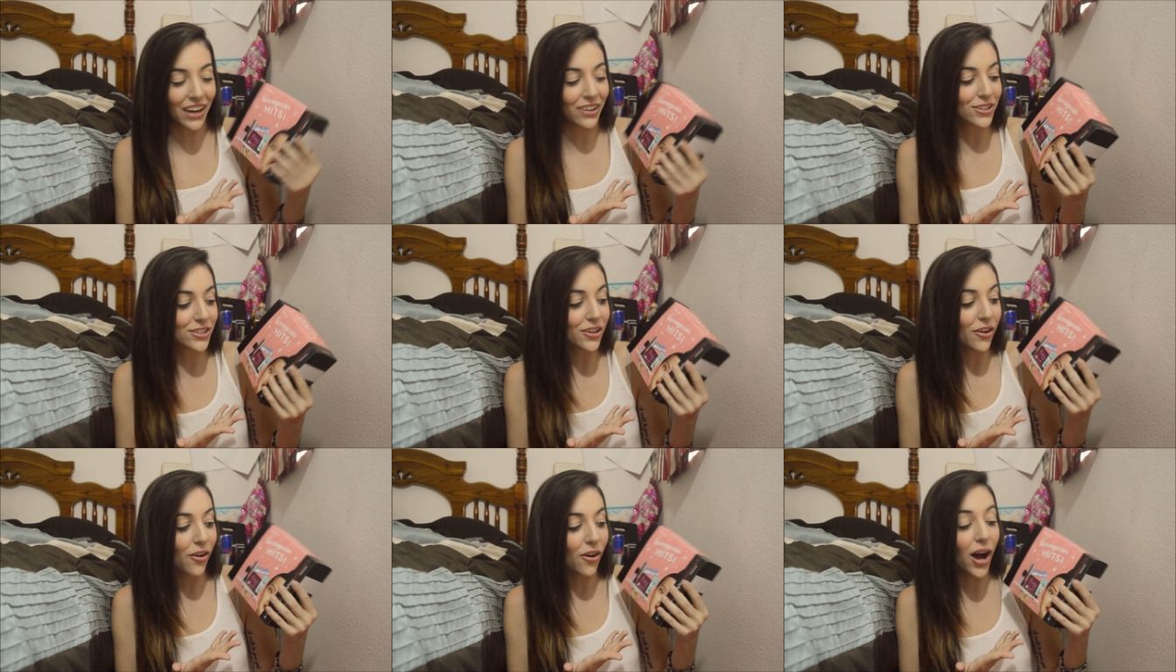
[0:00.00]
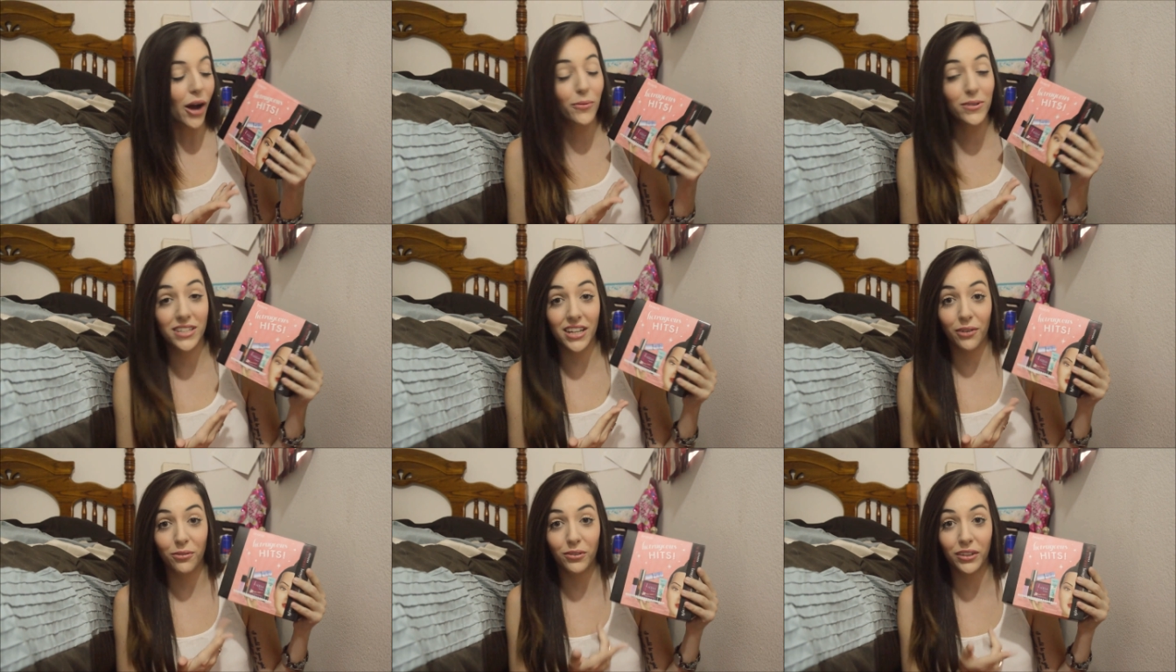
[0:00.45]
so I would
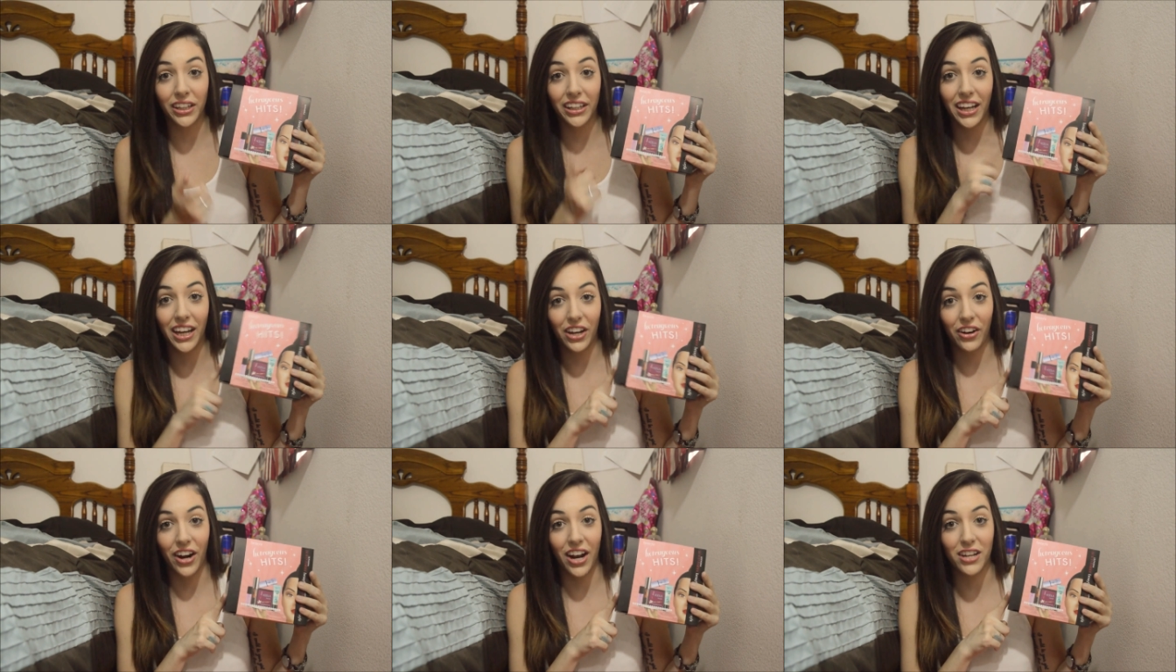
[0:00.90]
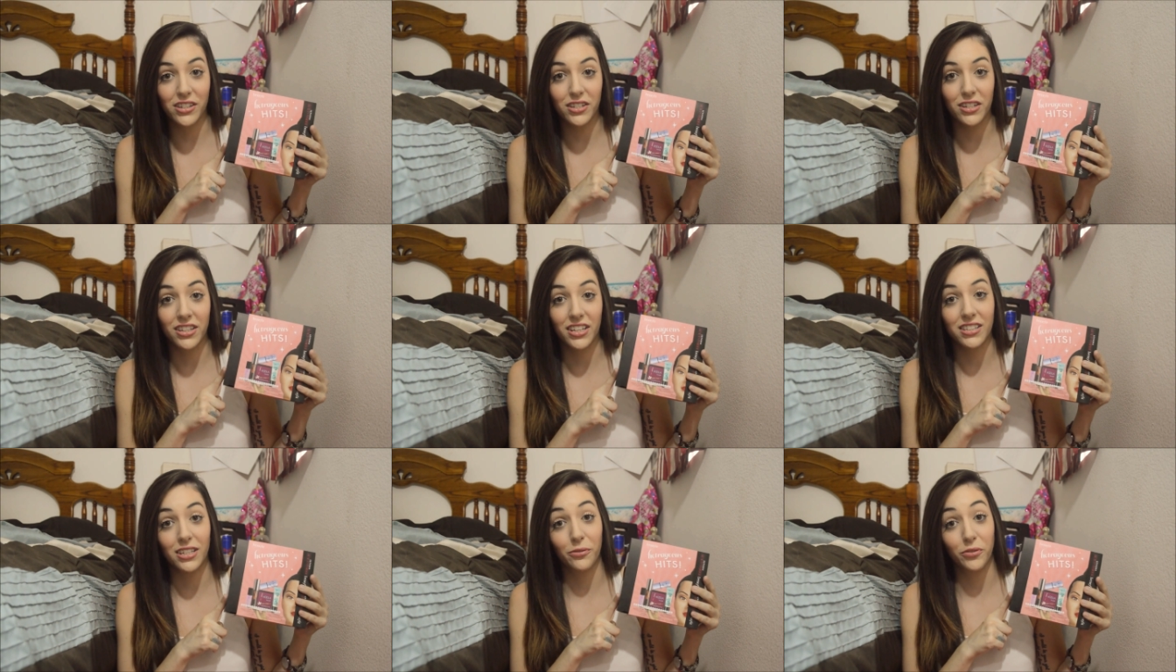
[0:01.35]
definitely get your hands on
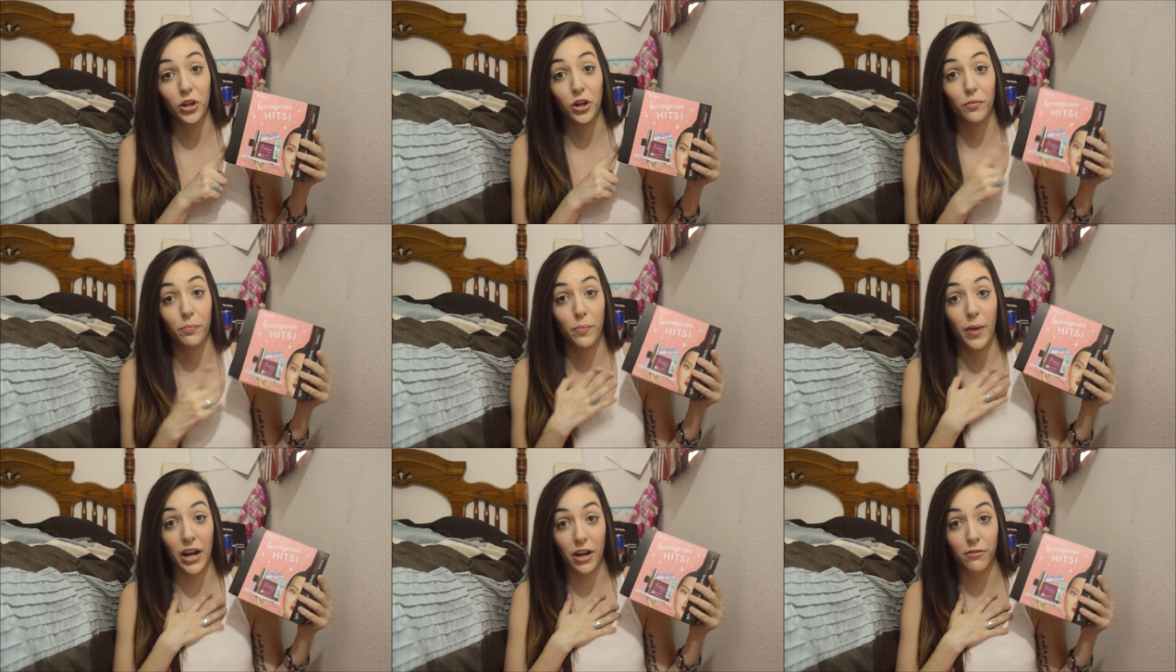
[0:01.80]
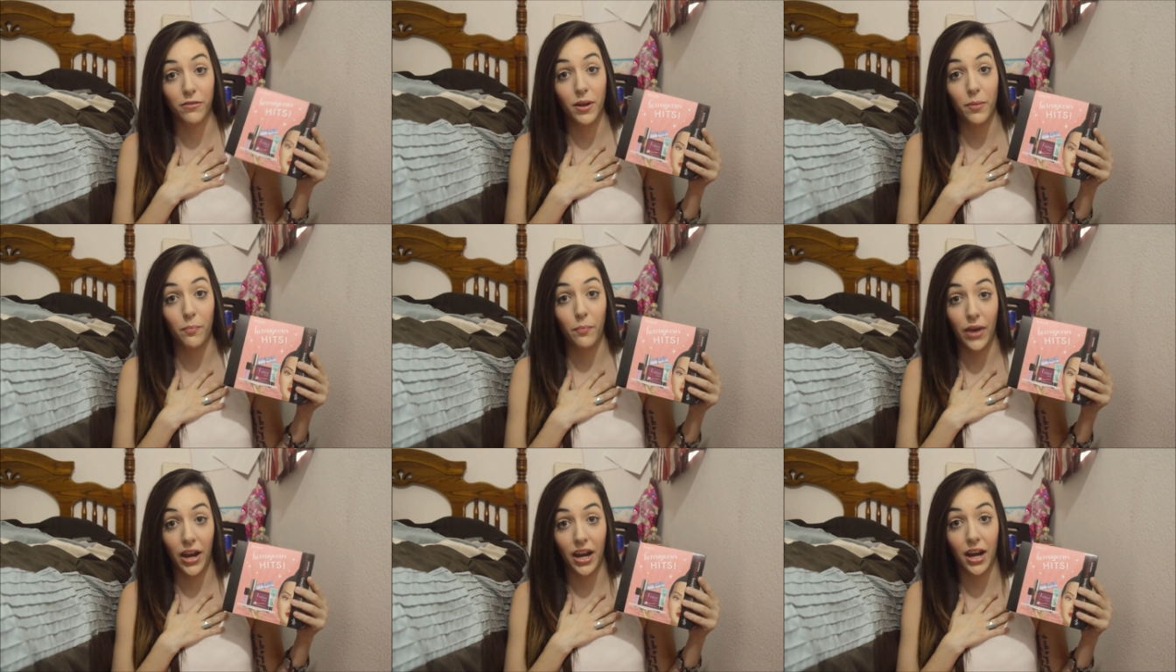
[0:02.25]
this if you're a benefit
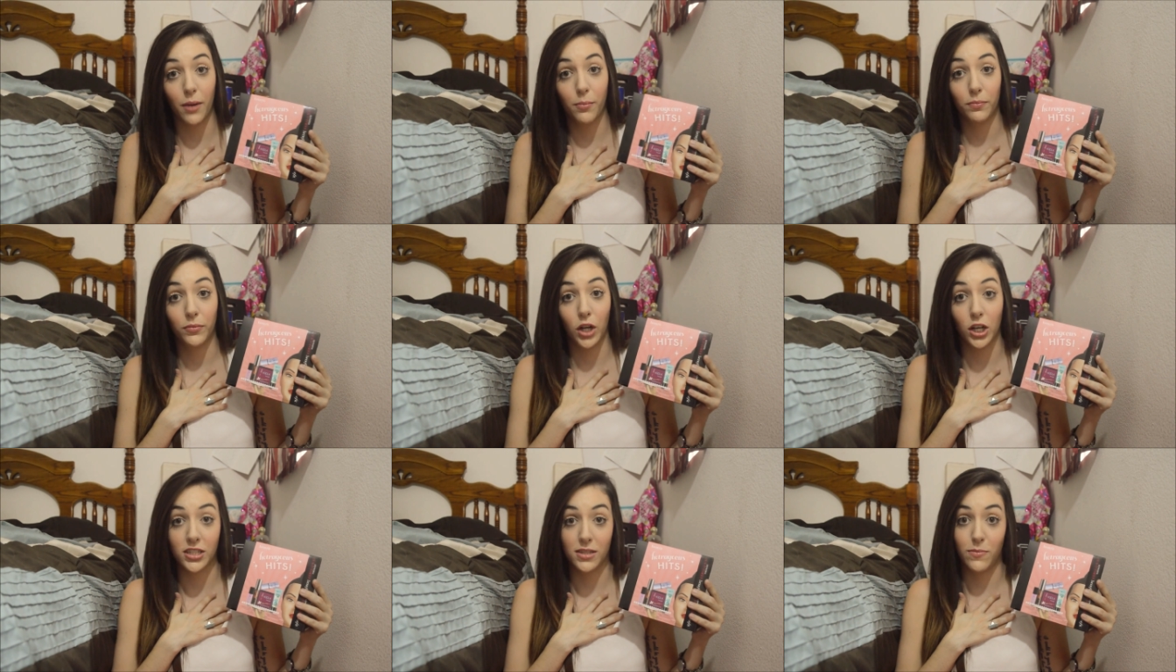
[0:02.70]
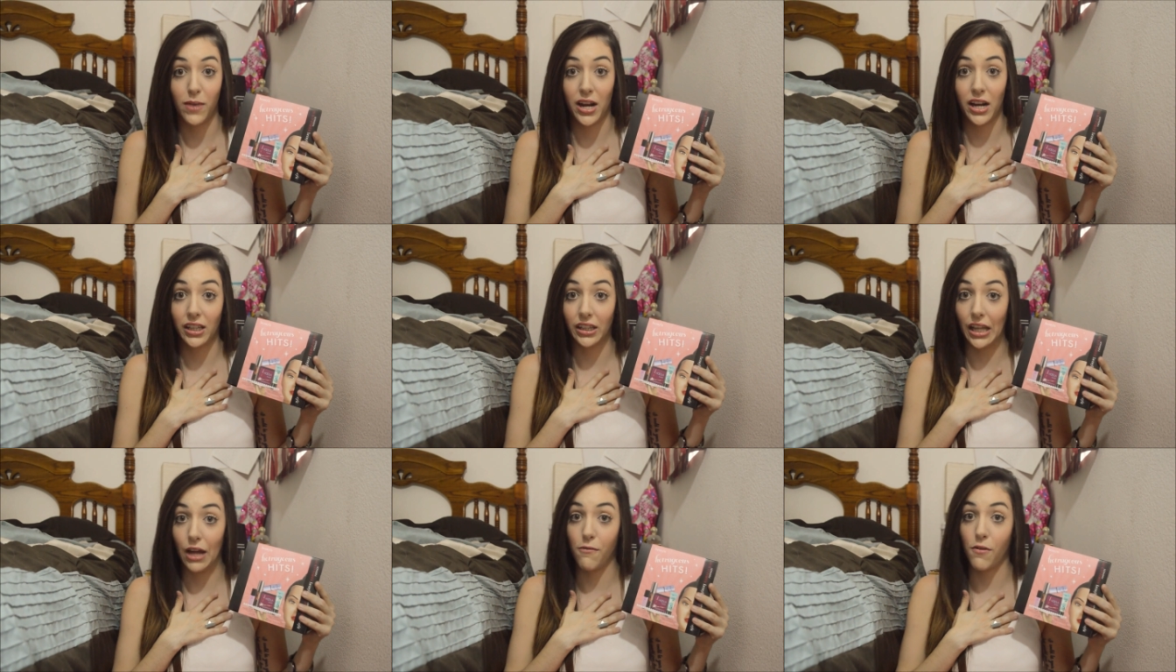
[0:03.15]
makeup cosmetic
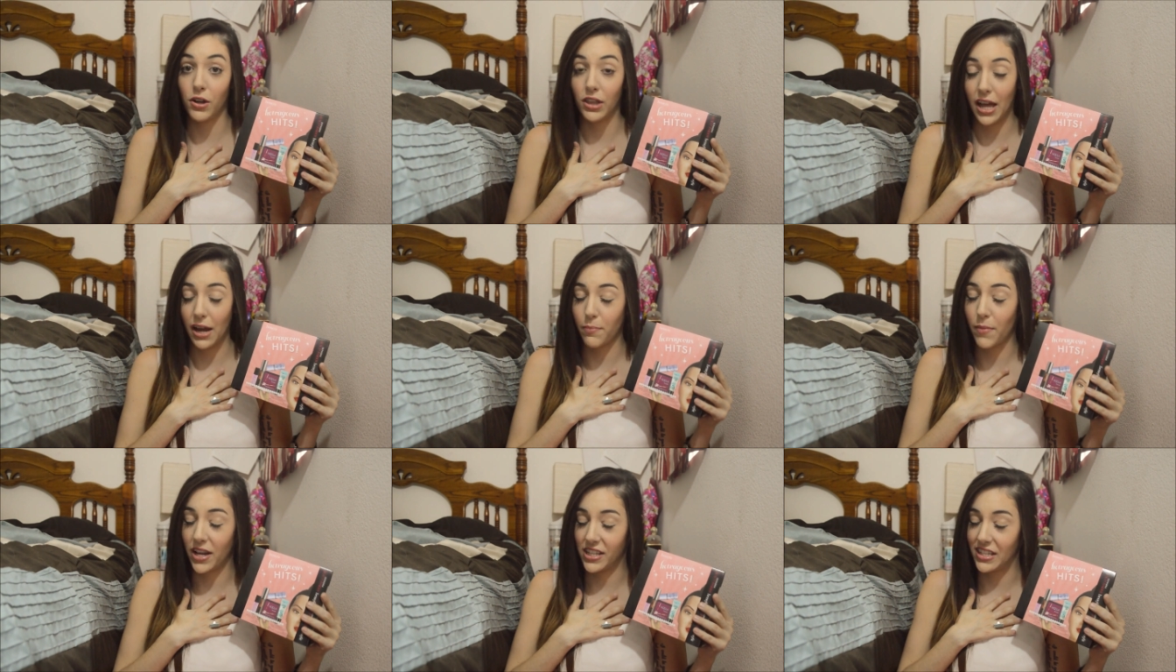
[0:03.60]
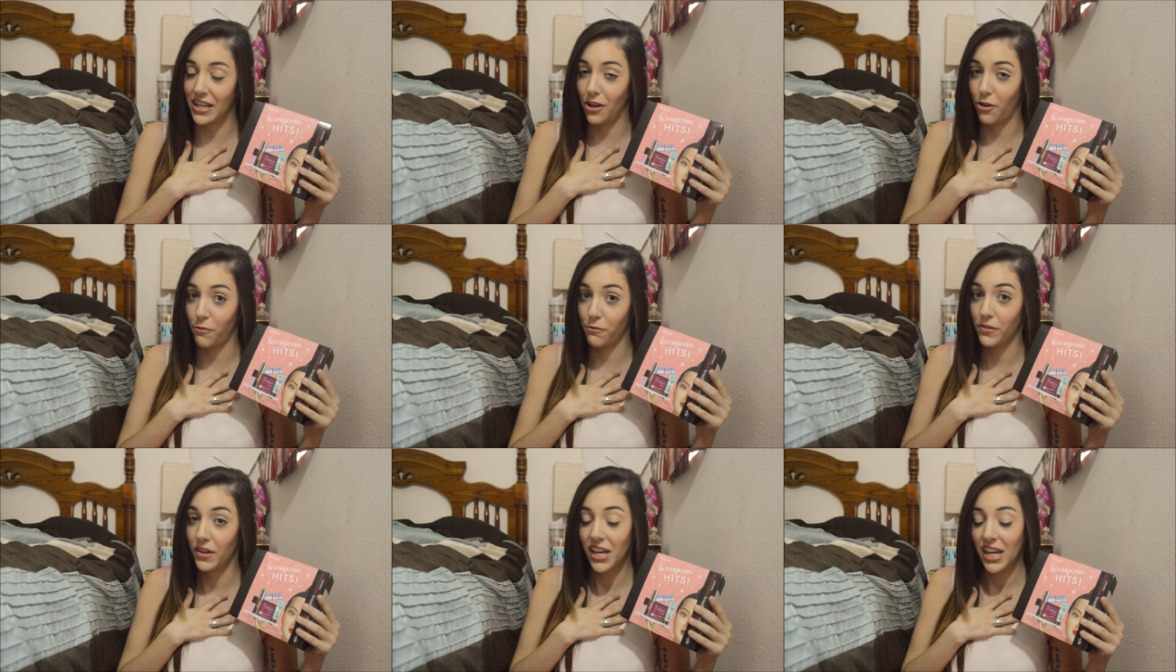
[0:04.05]
lover like myself.